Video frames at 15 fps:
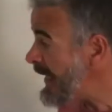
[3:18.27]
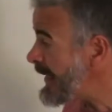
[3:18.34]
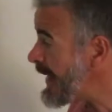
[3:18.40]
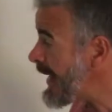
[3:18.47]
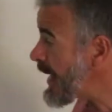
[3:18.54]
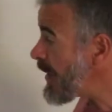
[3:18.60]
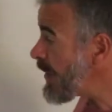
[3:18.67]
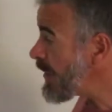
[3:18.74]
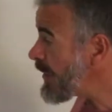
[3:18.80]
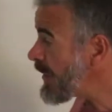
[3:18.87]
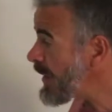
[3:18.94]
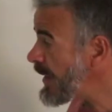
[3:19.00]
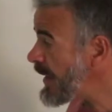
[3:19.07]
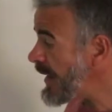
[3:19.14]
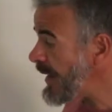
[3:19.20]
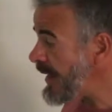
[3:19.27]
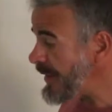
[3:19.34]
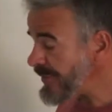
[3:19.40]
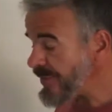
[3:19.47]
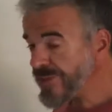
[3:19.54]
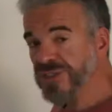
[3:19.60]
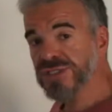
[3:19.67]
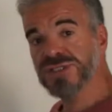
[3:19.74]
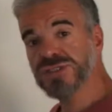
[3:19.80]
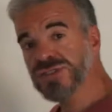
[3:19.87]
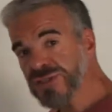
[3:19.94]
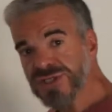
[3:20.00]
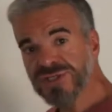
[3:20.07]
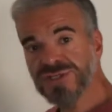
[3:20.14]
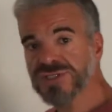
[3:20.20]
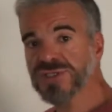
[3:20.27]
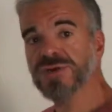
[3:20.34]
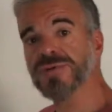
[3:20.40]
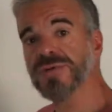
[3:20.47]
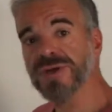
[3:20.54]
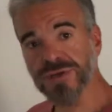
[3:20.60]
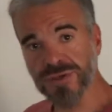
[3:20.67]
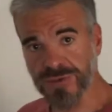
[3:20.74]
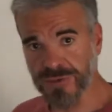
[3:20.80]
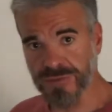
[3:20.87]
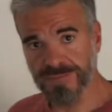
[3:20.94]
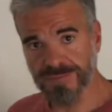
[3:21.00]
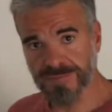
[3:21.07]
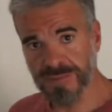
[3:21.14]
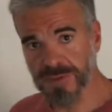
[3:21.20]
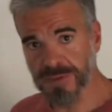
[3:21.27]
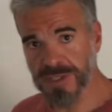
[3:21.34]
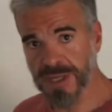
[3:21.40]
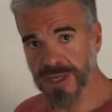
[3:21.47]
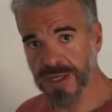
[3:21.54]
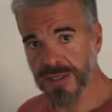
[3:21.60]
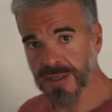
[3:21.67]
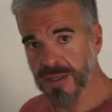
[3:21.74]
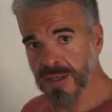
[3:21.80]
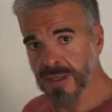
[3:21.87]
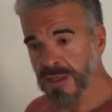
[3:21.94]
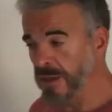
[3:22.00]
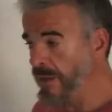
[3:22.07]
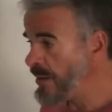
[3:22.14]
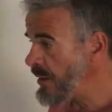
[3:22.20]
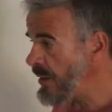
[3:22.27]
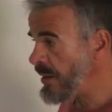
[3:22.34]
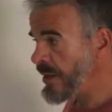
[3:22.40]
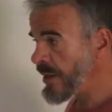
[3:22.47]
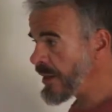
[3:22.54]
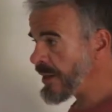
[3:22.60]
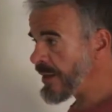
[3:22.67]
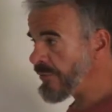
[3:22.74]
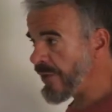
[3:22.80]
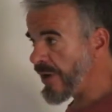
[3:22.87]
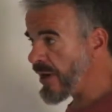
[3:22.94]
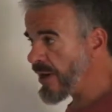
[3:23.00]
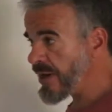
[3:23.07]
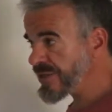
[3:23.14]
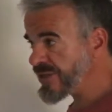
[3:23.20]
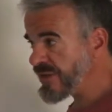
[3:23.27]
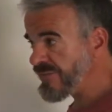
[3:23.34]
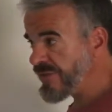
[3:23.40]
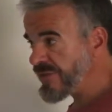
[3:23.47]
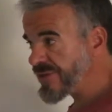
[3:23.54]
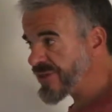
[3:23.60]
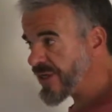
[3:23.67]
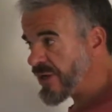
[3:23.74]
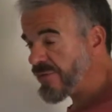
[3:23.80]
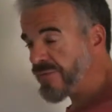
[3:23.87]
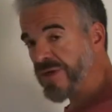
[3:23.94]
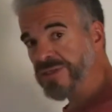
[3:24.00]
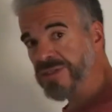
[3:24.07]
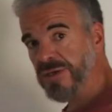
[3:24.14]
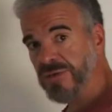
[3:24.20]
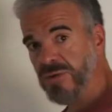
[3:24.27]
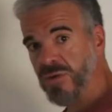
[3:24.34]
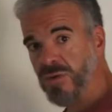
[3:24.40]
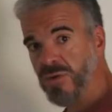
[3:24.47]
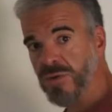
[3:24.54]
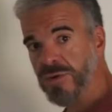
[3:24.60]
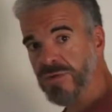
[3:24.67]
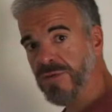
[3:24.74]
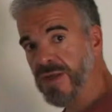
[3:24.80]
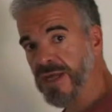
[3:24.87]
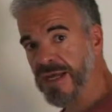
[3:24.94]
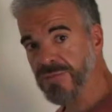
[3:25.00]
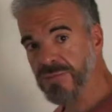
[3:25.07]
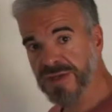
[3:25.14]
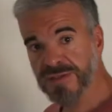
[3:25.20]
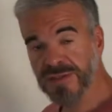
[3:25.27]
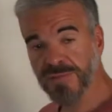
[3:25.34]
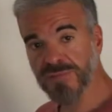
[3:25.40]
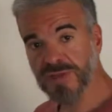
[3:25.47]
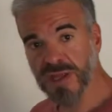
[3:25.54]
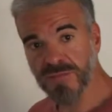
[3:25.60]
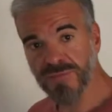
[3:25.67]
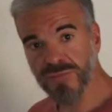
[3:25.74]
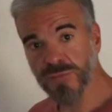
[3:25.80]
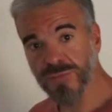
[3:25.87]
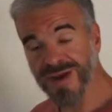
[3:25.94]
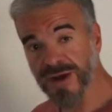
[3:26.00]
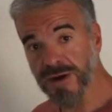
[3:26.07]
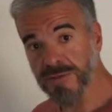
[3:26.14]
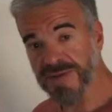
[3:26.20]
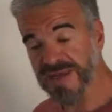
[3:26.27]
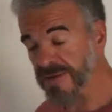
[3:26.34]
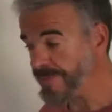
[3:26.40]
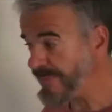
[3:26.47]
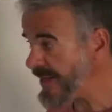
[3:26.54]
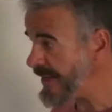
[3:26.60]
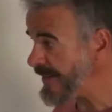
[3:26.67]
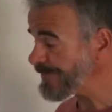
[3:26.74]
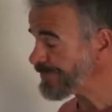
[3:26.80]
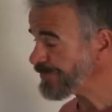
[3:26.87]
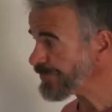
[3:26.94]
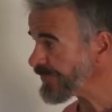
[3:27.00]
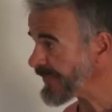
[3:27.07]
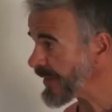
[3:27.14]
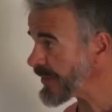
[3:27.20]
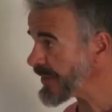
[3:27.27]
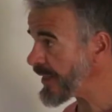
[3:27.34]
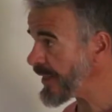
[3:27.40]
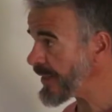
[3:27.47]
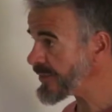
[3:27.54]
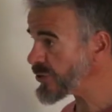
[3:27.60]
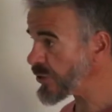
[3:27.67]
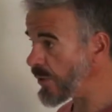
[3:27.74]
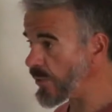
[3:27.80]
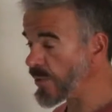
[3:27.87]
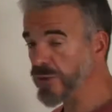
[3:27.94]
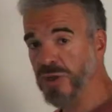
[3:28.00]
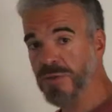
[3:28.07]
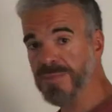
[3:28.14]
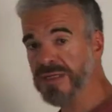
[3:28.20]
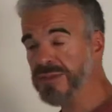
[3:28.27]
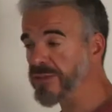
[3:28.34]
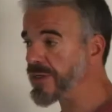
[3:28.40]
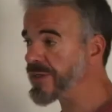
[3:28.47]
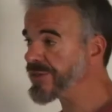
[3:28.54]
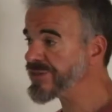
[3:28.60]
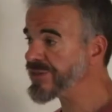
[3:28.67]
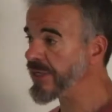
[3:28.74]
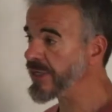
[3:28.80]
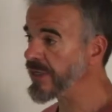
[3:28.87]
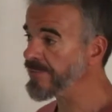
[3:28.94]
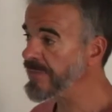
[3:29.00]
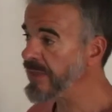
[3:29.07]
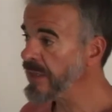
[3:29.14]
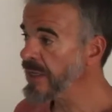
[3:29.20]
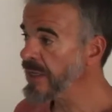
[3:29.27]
Now, this is critical, okay? Regardless if you decide to rent it or rent it through Airbnb, okay? So we'll come back to that in a second.